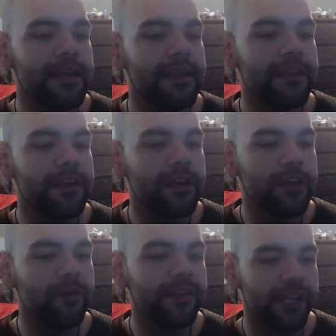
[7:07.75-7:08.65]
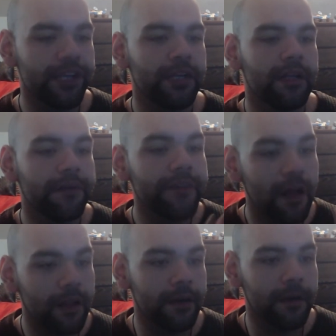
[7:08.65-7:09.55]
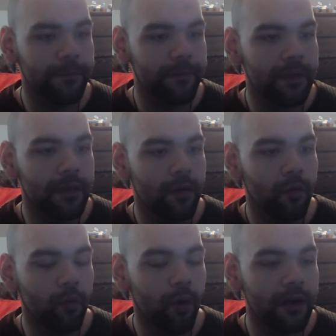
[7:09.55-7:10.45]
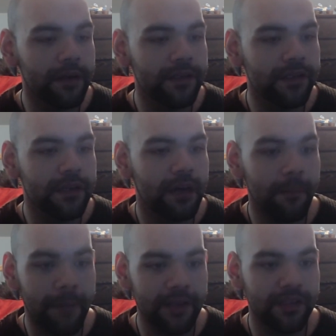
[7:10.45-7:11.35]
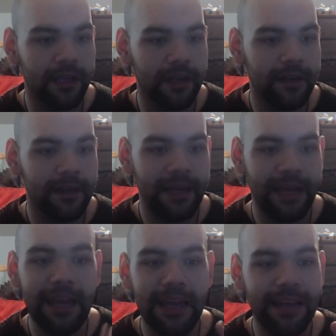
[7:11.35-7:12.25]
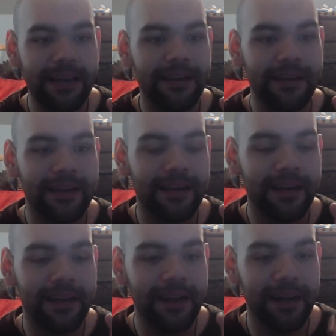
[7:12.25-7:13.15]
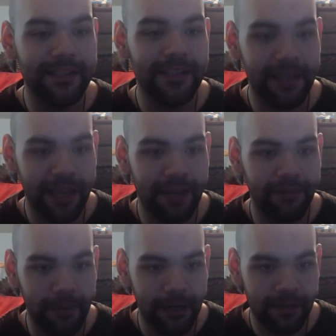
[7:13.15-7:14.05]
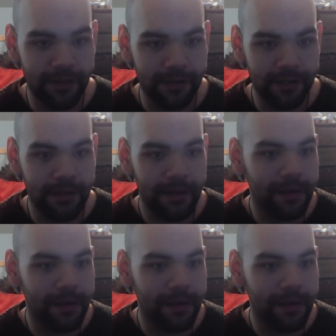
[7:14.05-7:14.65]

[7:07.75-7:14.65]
the utilization of color was amazing in Godzilla King of the Monsters.